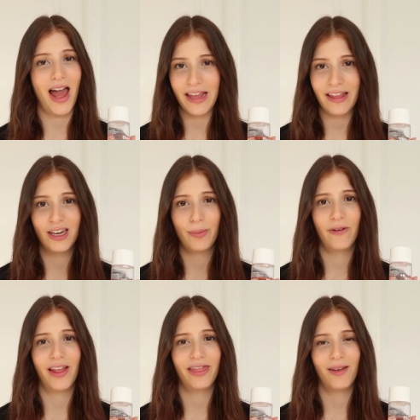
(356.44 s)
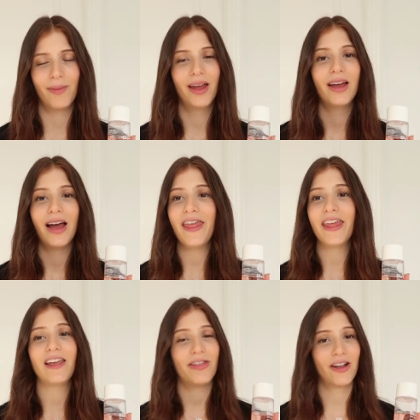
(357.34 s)
anything to prevent them. I
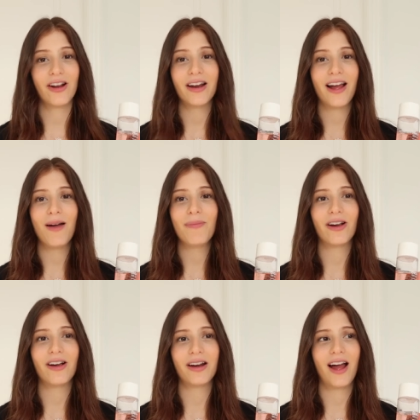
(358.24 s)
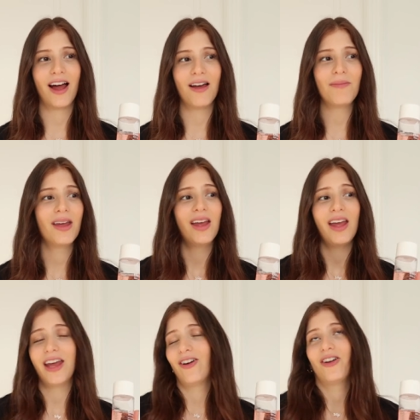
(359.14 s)
think if they're gonna come, they're gonna come,
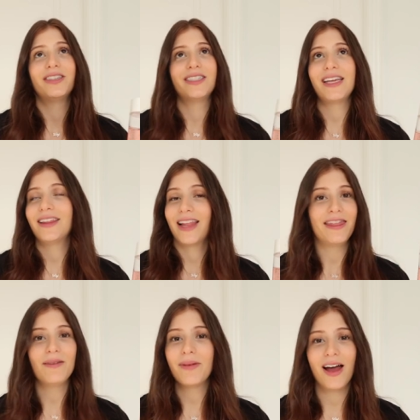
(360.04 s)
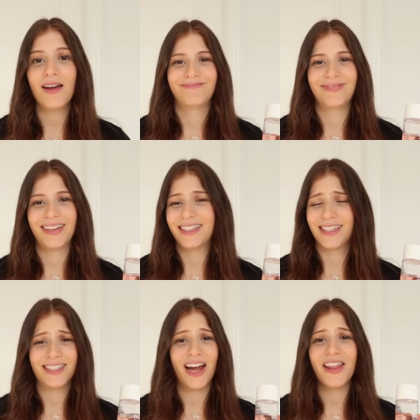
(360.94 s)
and honestly, let them come. It's a
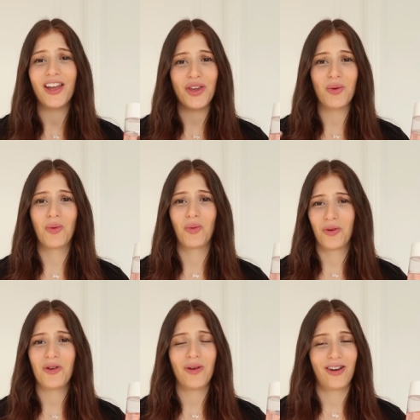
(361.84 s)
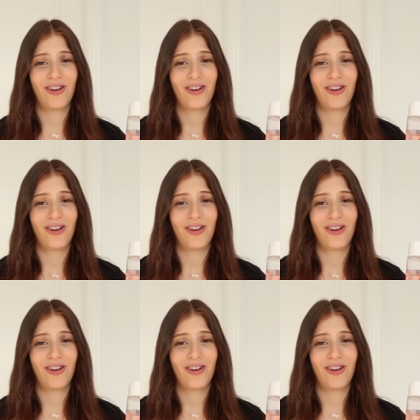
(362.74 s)
sign that you grew and